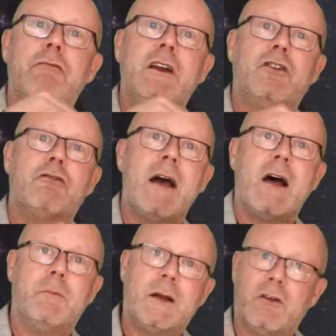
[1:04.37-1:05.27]
reach the
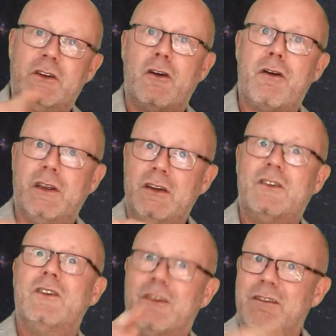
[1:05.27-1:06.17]
ground because the Earth
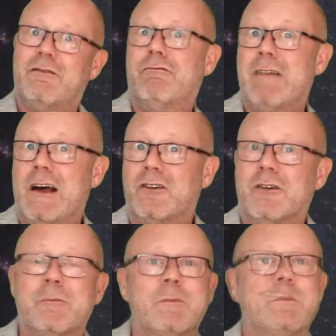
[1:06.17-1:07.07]
is round.
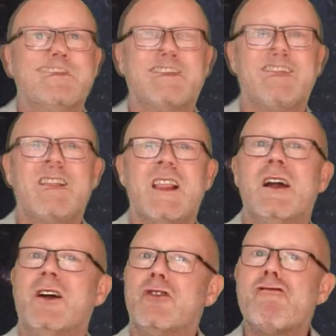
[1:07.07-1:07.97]

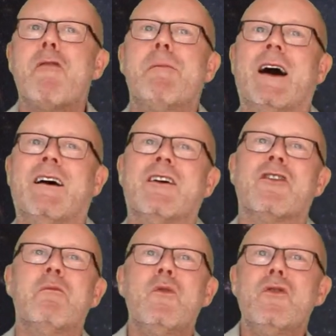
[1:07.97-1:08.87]
Europa,
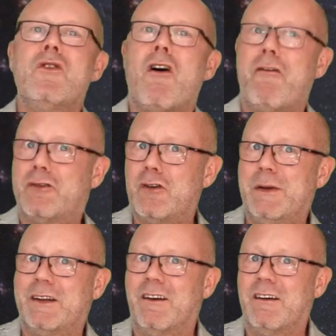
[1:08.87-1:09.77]
the moon of
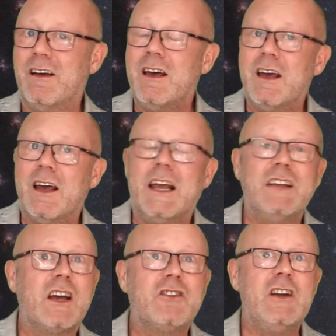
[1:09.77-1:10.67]
Jupiter,
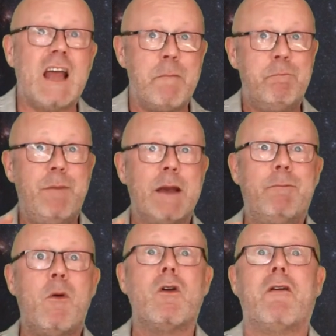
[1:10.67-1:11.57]
is actually a
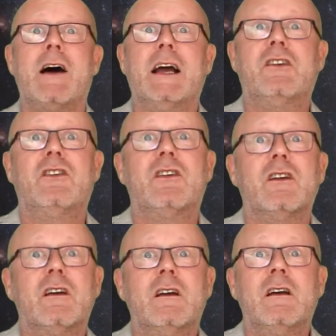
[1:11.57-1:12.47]
big ball of ice.
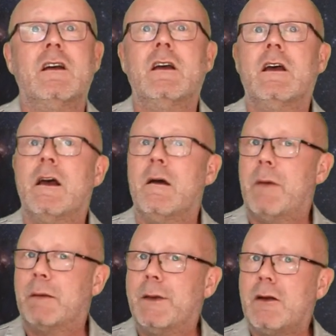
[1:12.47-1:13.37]

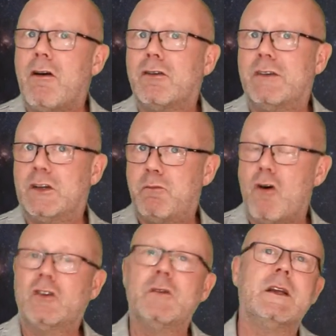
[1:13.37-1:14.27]
But because of its
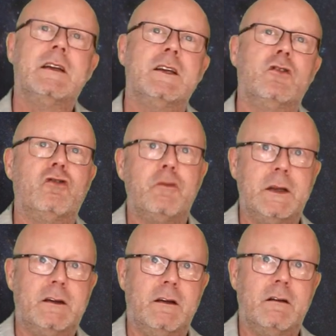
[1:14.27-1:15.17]
proximity to
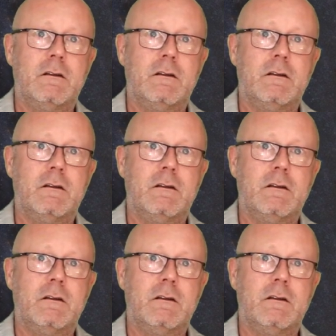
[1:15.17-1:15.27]
Jupiter,